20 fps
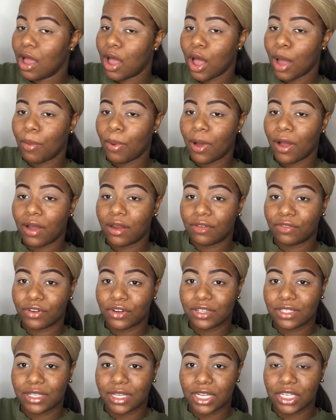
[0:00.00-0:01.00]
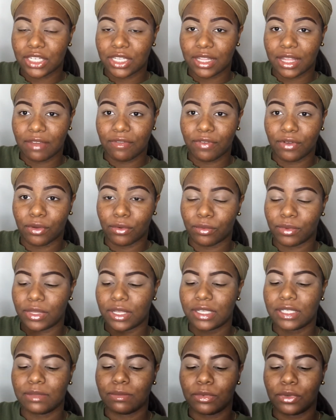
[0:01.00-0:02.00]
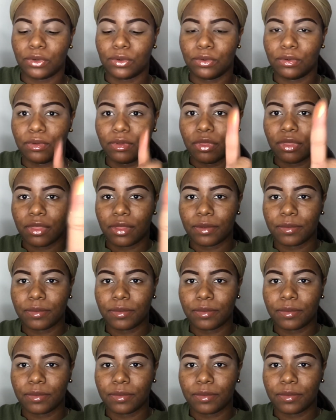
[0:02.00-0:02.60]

Upon first touch, they feel really smooth.